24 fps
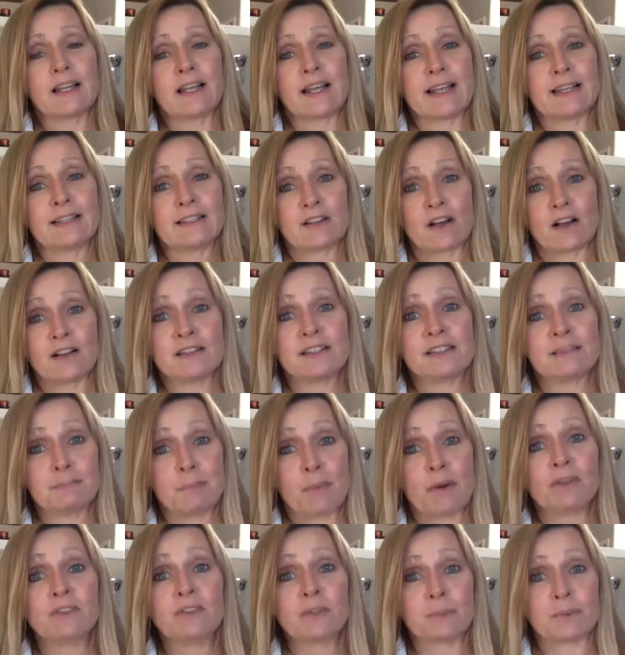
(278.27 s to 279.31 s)
It's on
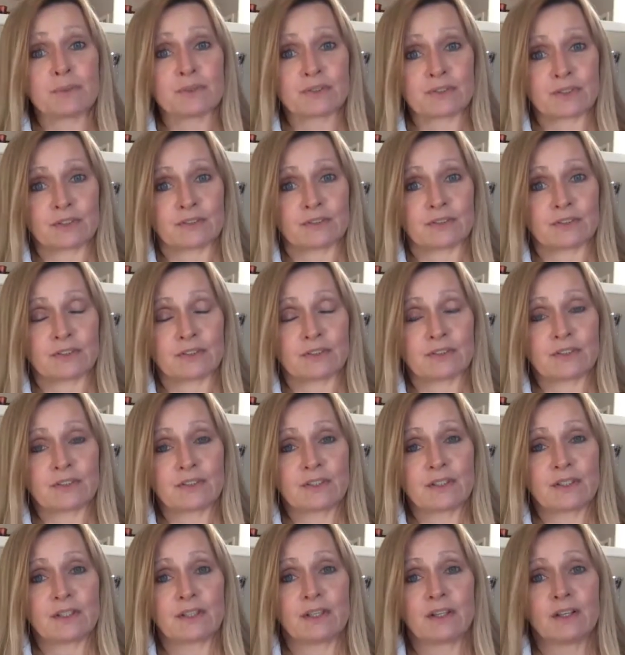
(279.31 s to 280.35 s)
multiple servers
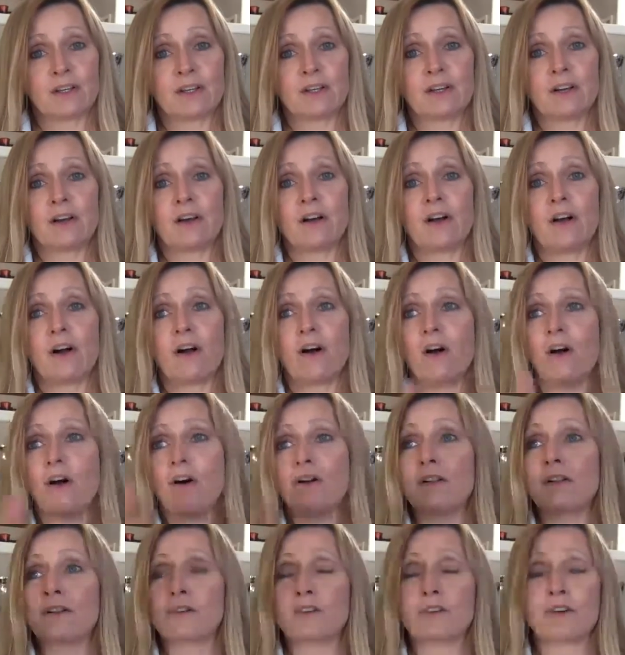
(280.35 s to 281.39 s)

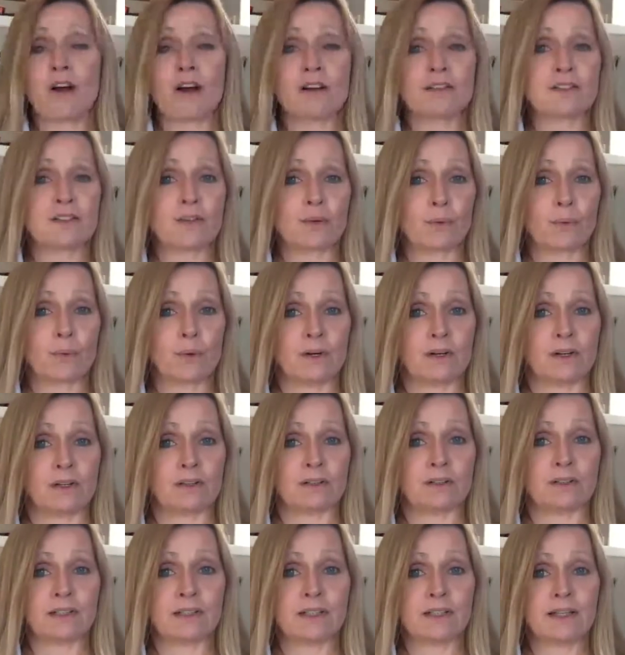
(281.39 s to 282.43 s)
all across the
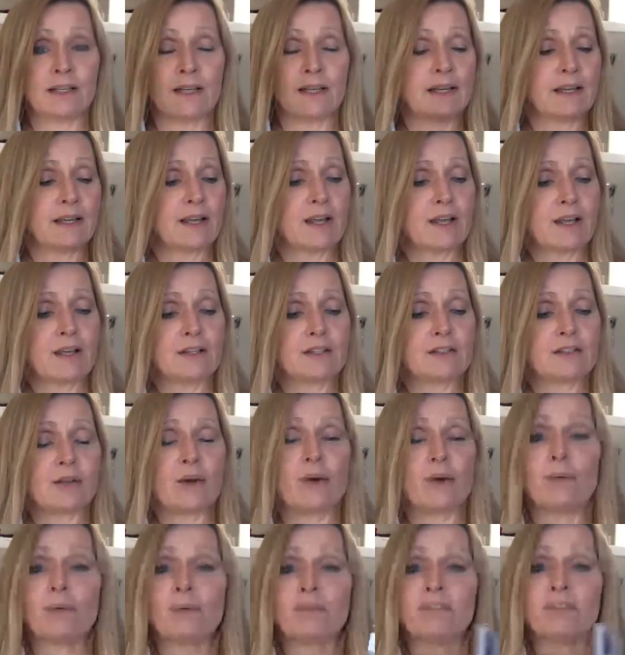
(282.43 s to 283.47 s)
world.
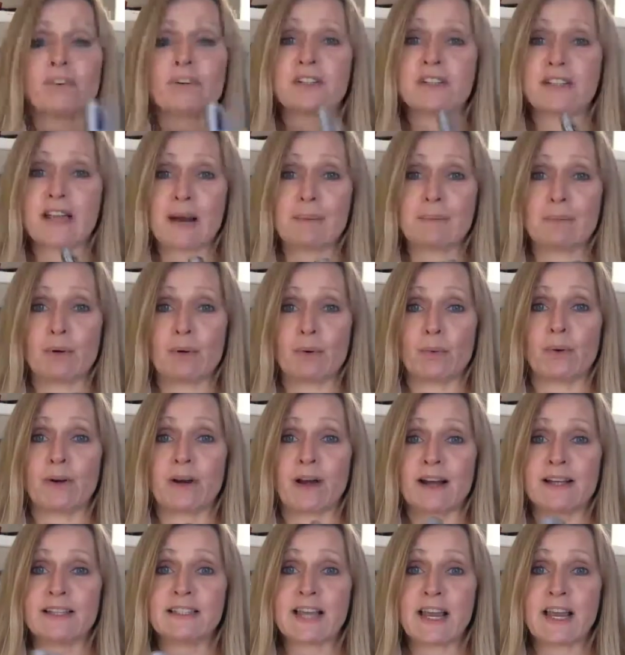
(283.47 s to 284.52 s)
So, for example, when
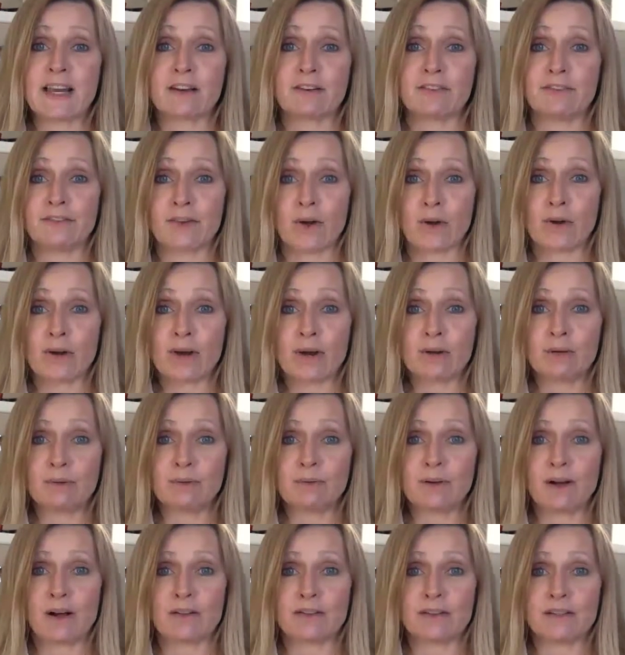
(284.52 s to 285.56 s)
I take a photo
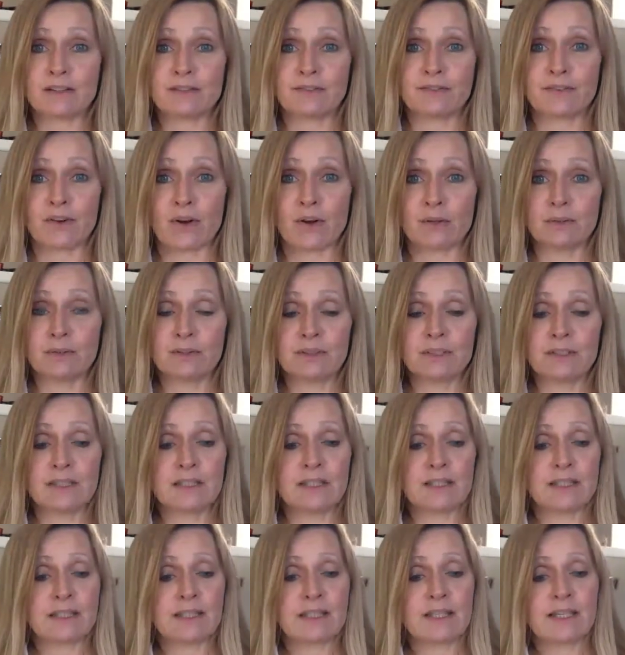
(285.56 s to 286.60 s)
on this phone,
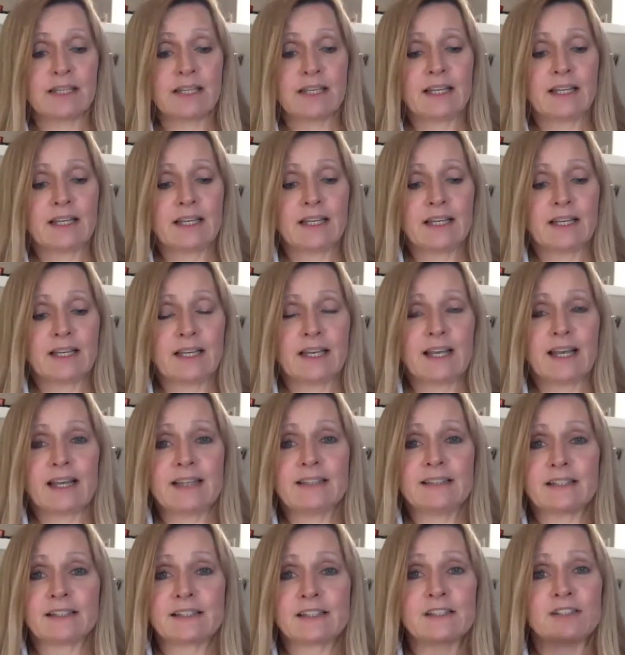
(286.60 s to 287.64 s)

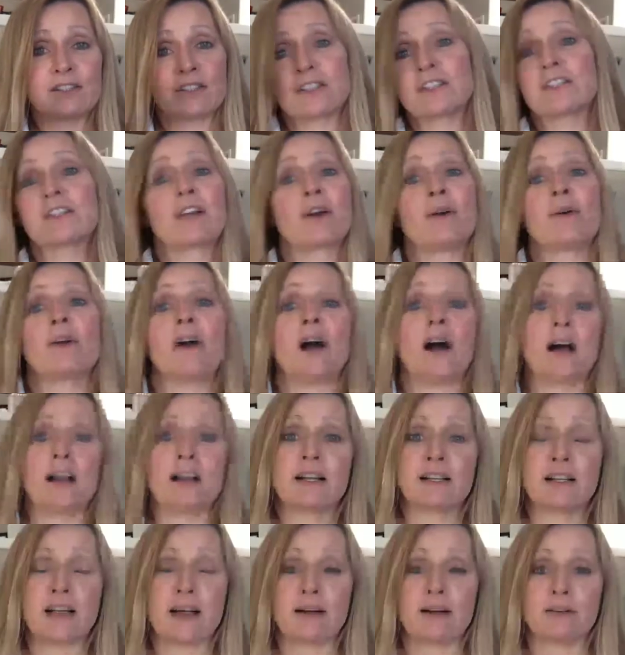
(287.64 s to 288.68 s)
it doesn't just go to
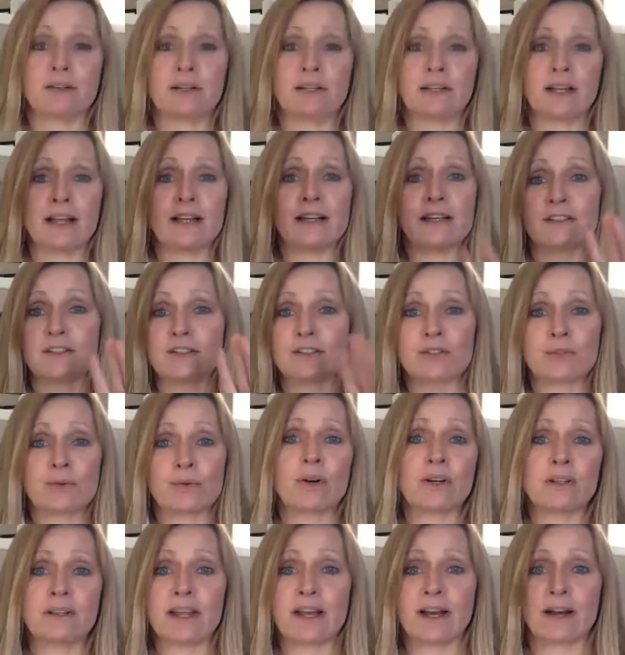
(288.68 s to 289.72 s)
iCloud and it's
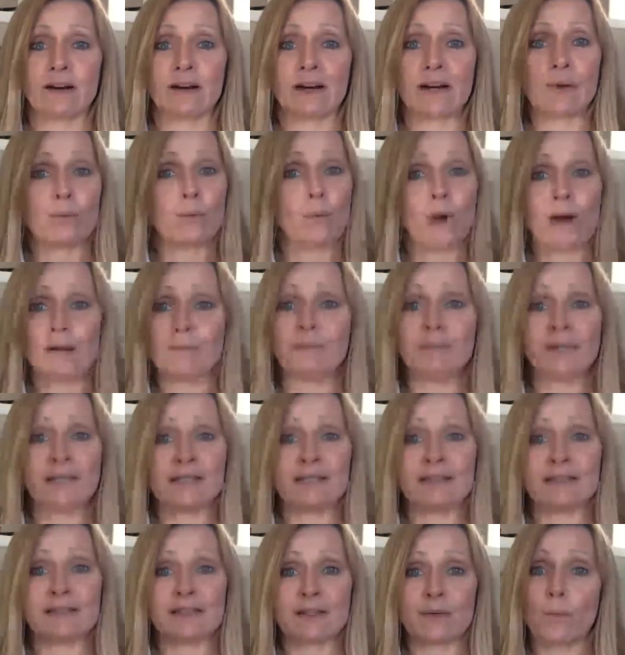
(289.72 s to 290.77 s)
stored there in one
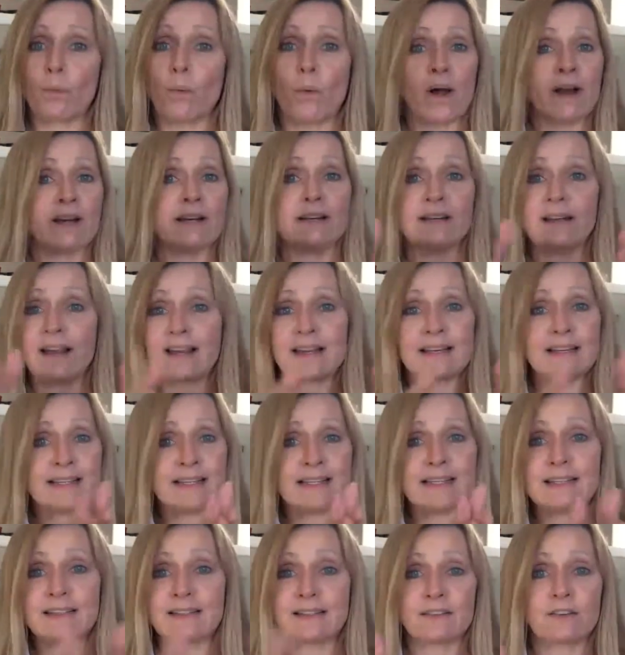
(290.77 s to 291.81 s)
piece, in one
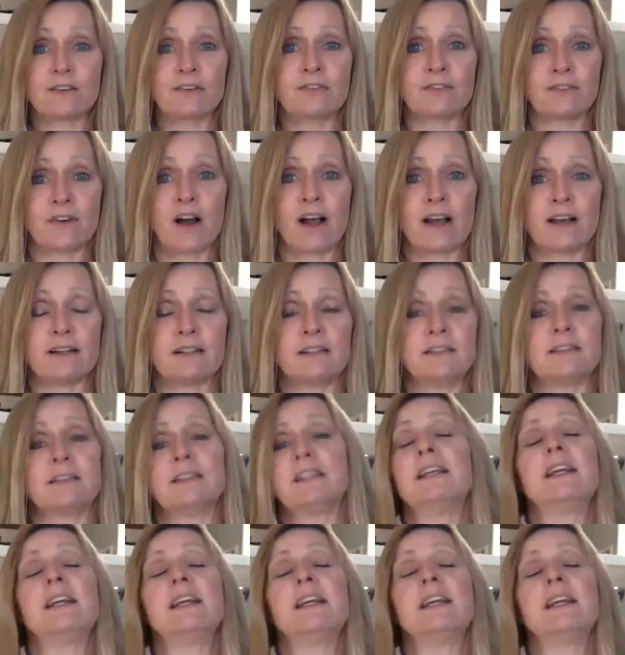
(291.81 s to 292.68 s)
neat little file.